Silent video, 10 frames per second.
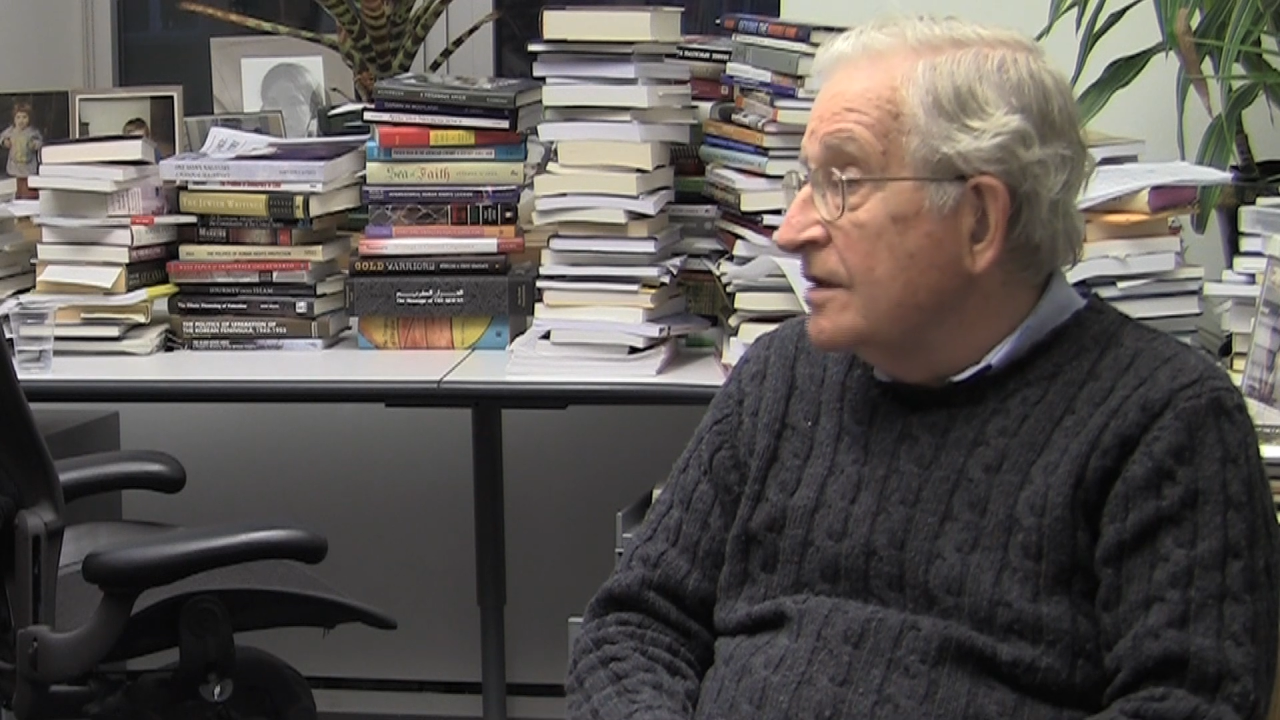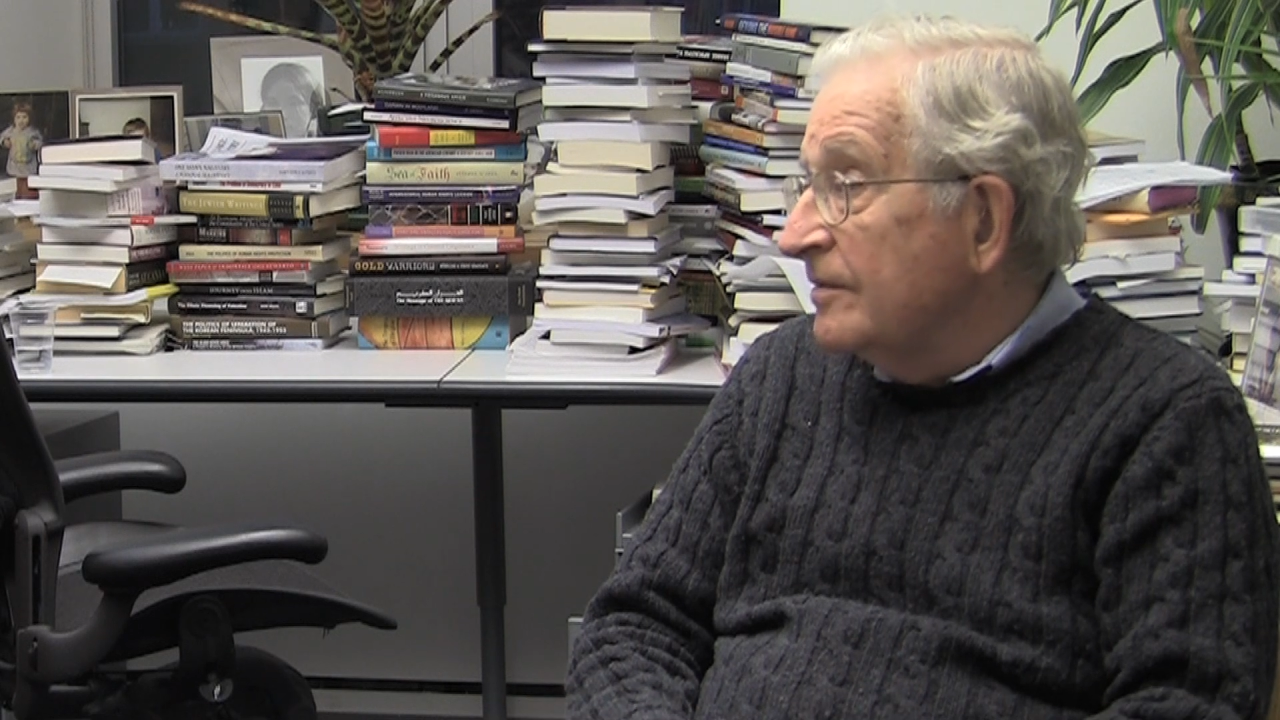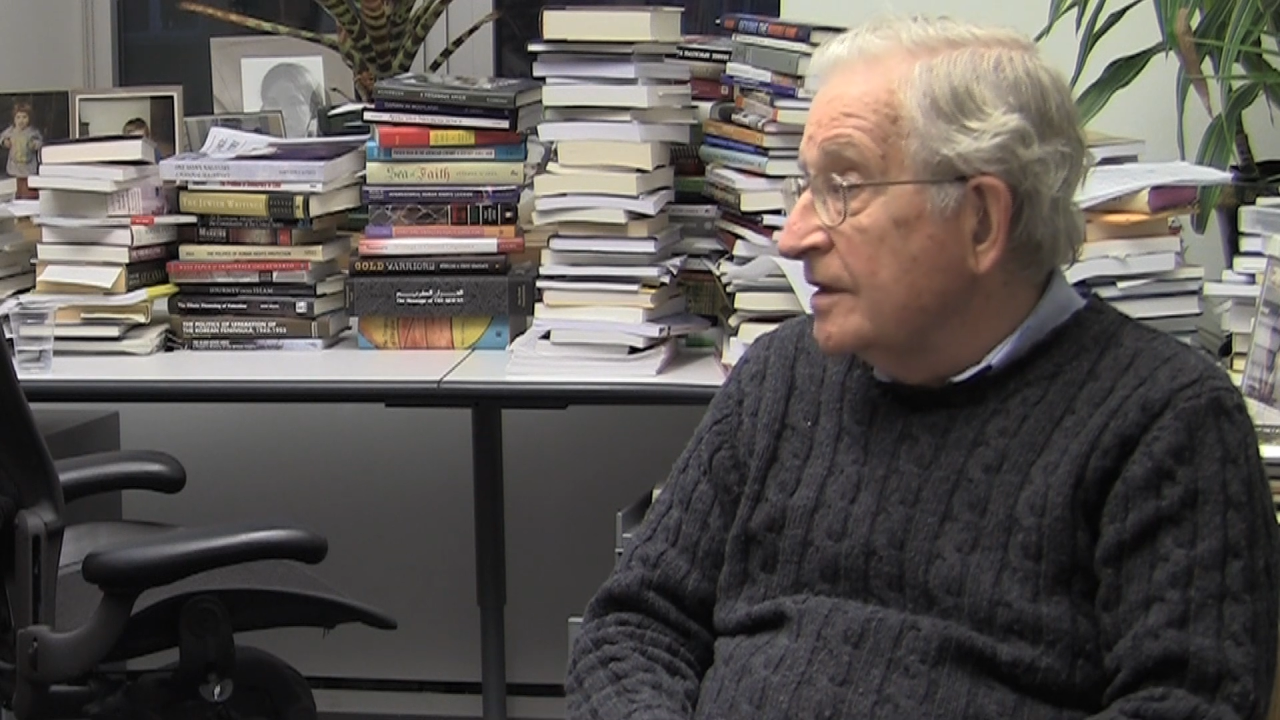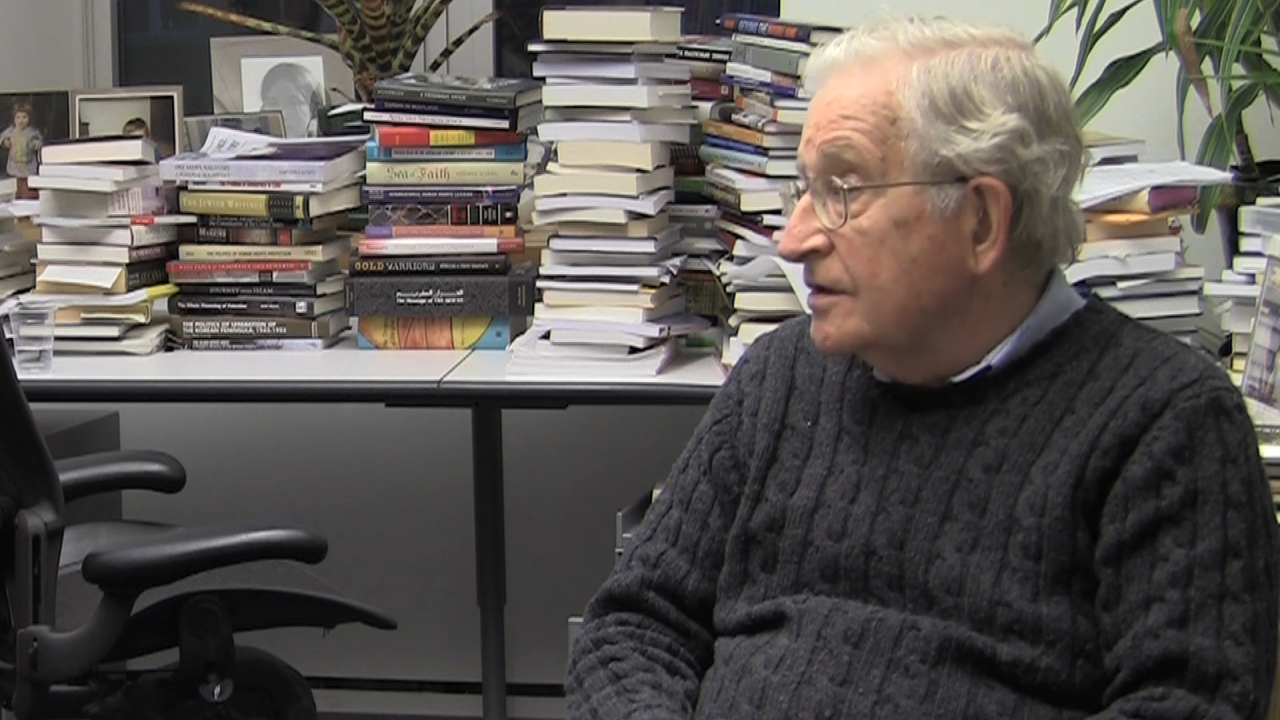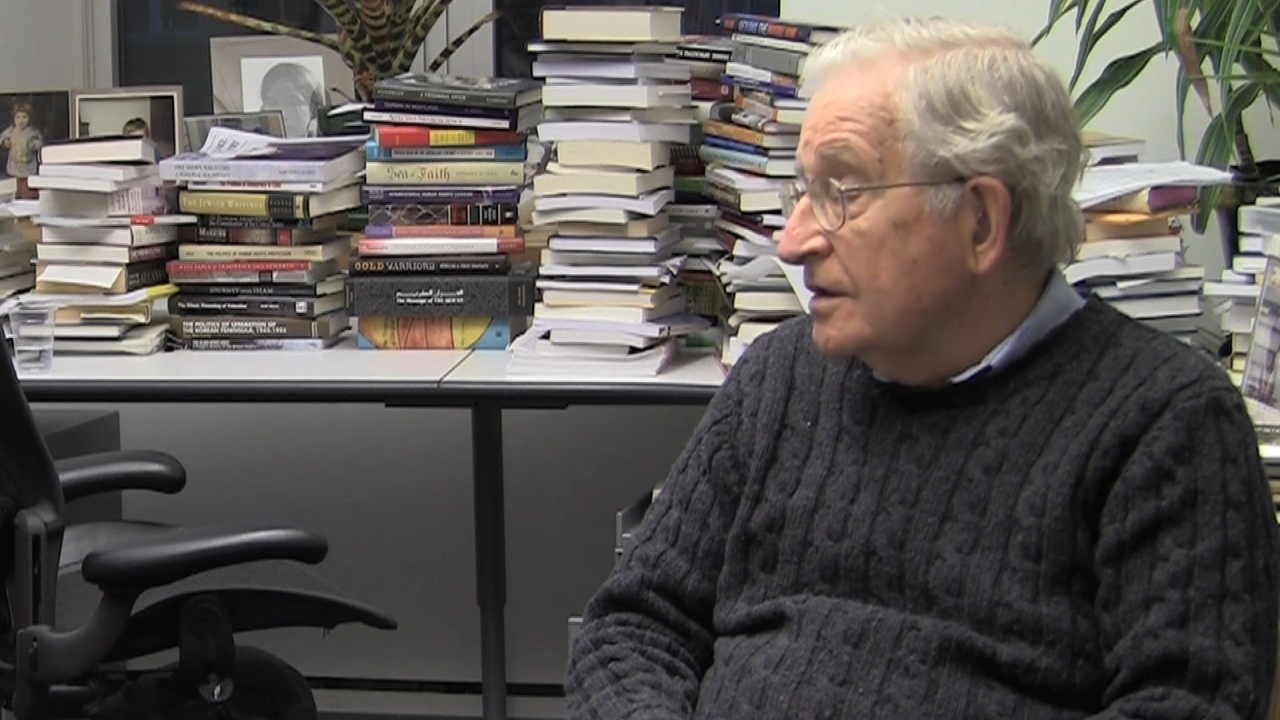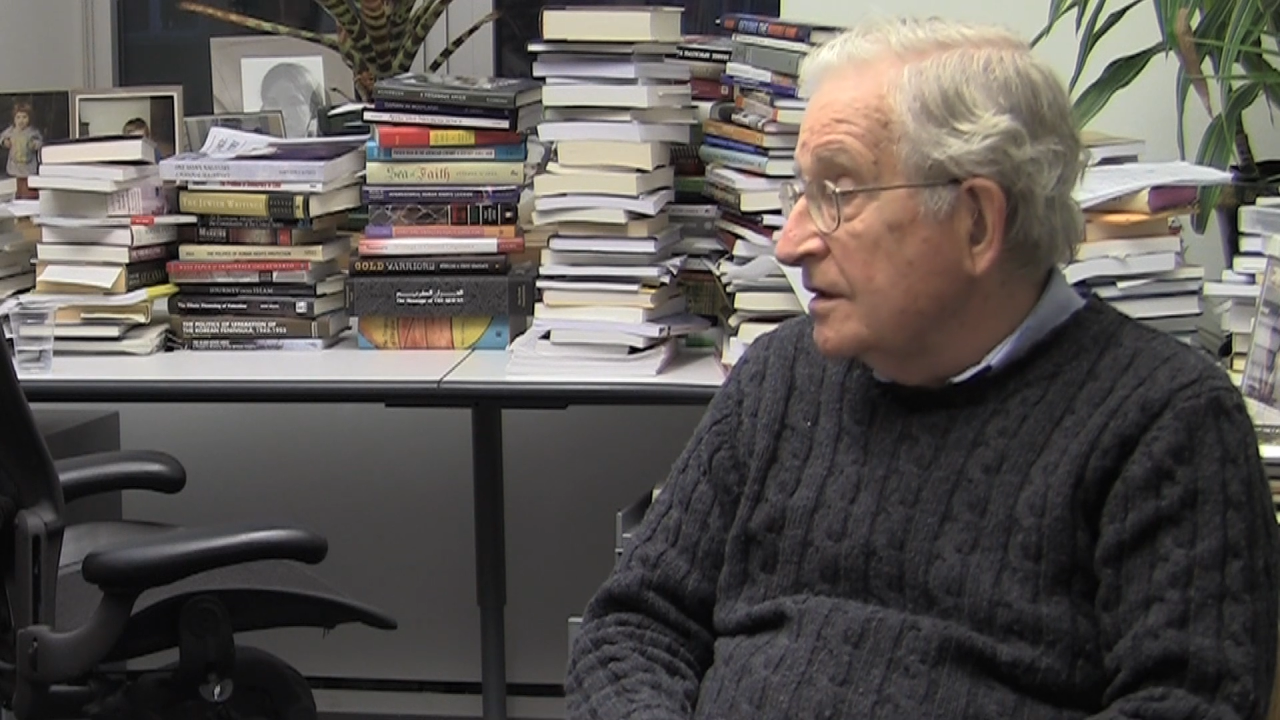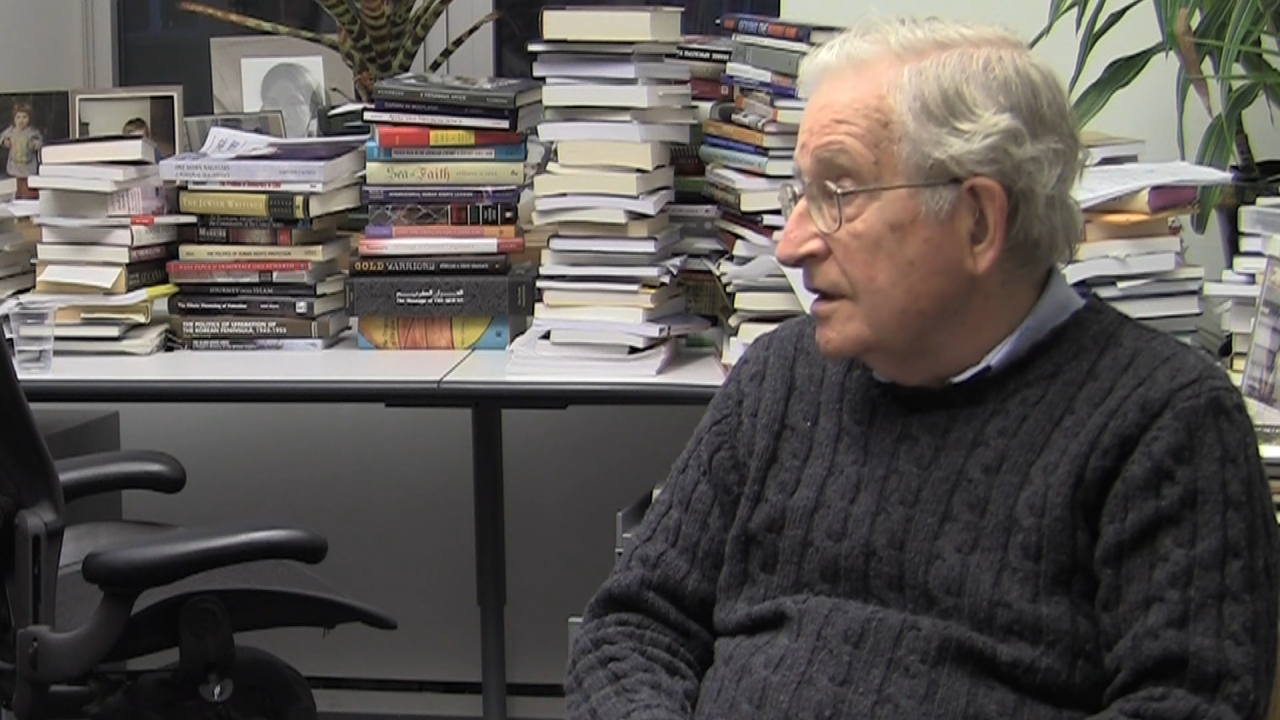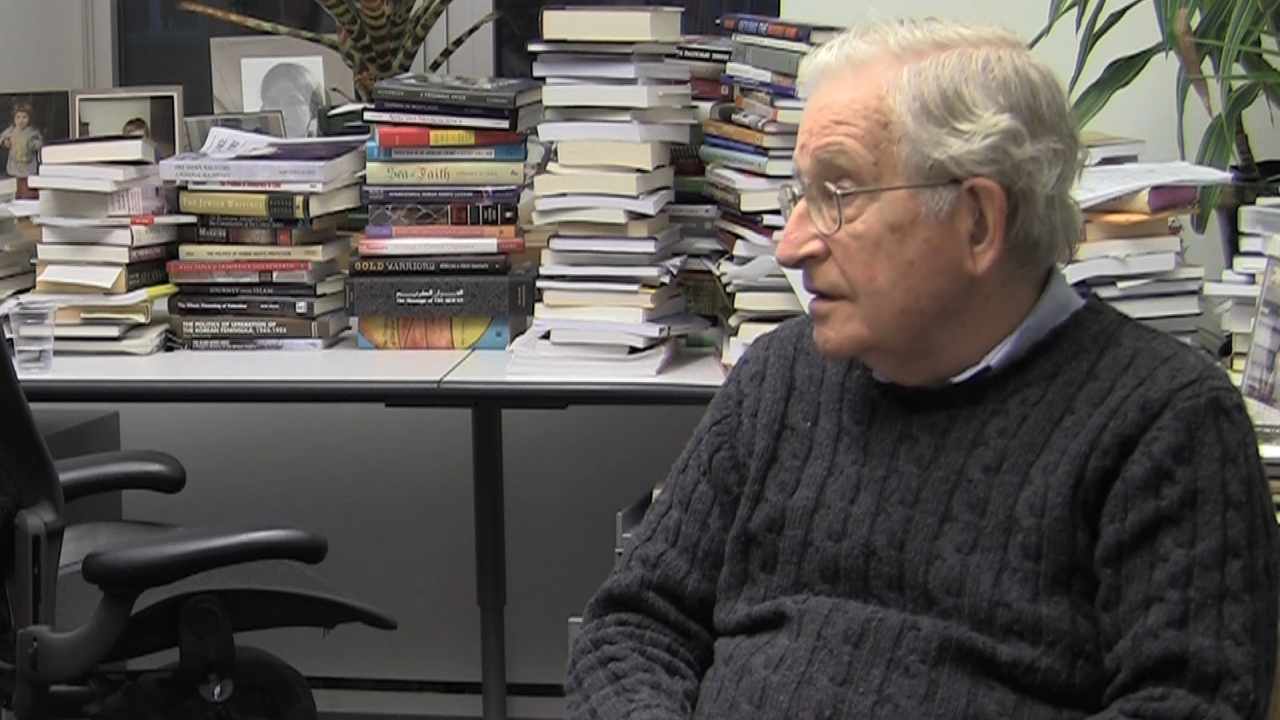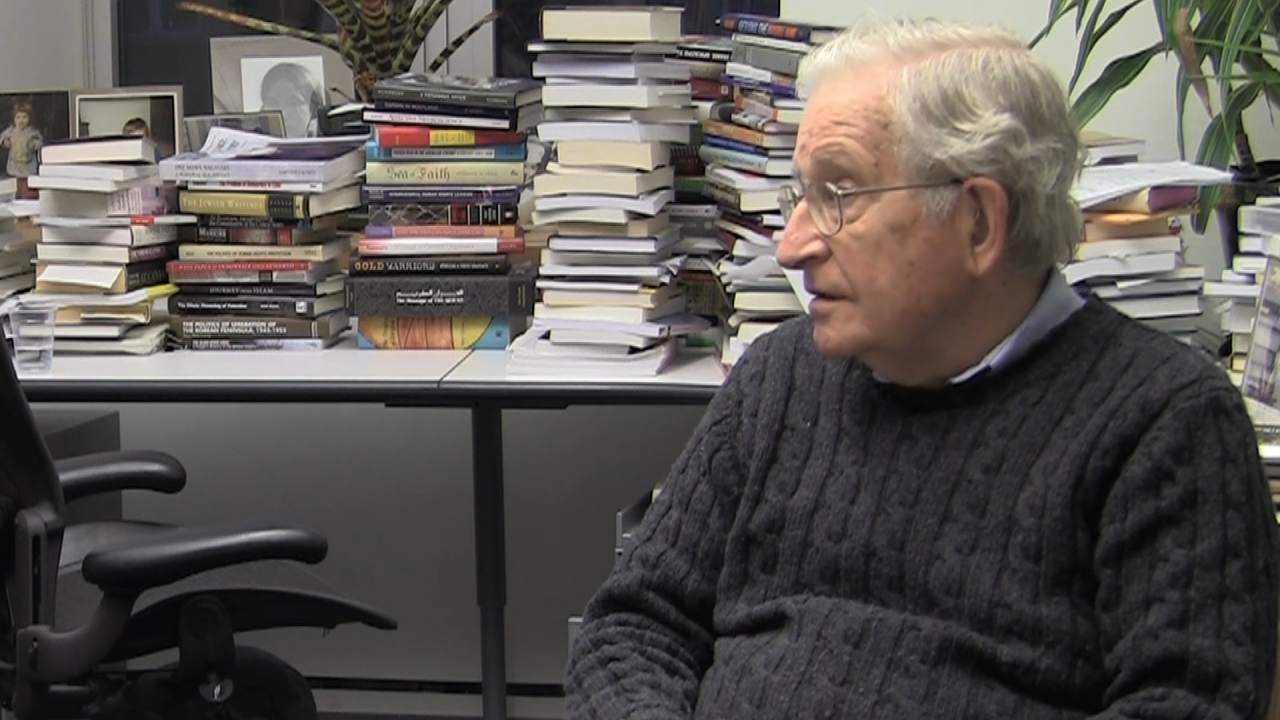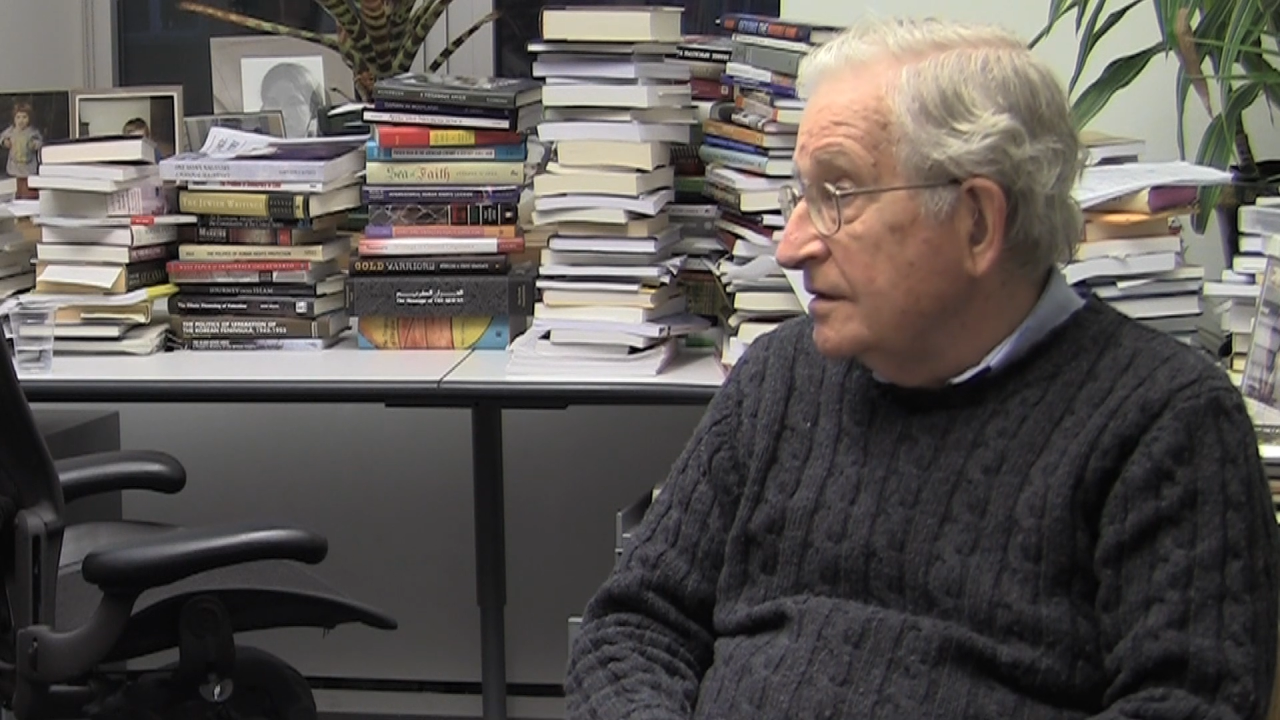something's
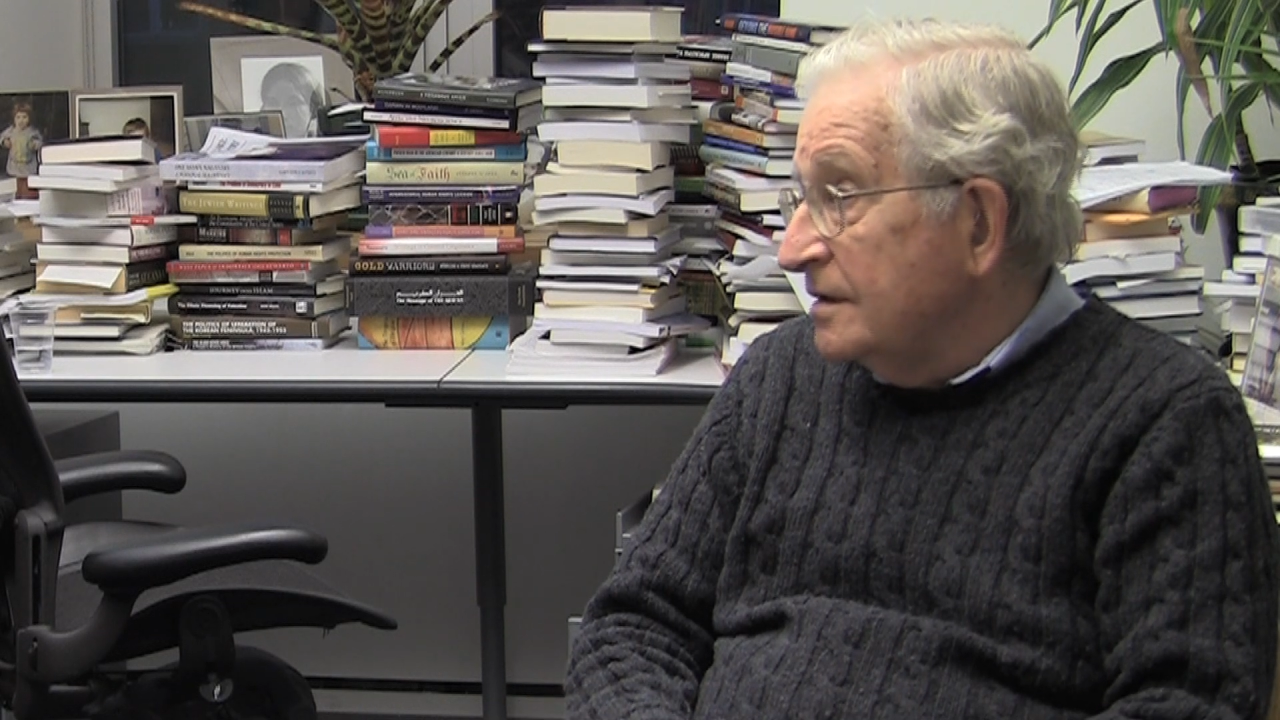illegal.